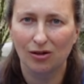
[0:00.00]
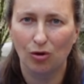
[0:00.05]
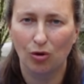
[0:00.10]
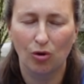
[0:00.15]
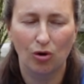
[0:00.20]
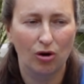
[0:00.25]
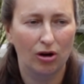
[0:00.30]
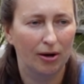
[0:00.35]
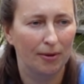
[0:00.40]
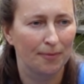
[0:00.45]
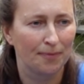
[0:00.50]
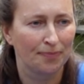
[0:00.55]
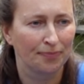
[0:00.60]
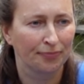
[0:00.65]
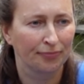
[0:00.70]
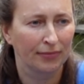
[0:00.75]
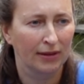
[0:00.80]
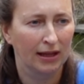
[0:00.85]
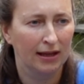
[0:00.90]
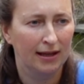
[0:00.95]
or
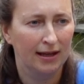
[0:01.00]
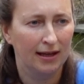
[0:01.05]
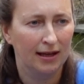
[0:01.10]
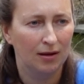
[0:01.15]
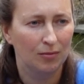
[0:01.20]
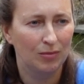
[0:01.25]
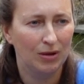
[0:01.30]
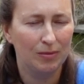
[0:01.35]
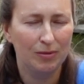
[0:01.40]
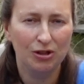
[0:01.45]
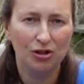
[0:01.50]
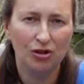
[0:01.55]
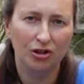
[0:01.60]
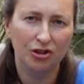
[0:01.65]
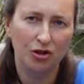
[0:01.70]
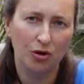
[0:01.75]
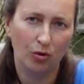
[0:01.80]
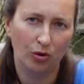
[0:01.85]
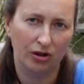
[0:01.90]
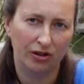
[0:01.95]
maybe
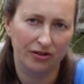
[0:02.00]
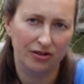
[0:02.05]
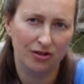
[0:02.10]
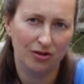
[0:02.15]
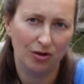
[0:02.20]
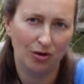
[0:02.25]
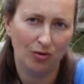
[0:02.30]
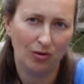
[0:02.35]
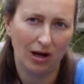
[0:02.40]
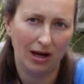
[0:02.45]
not yogurt, you know.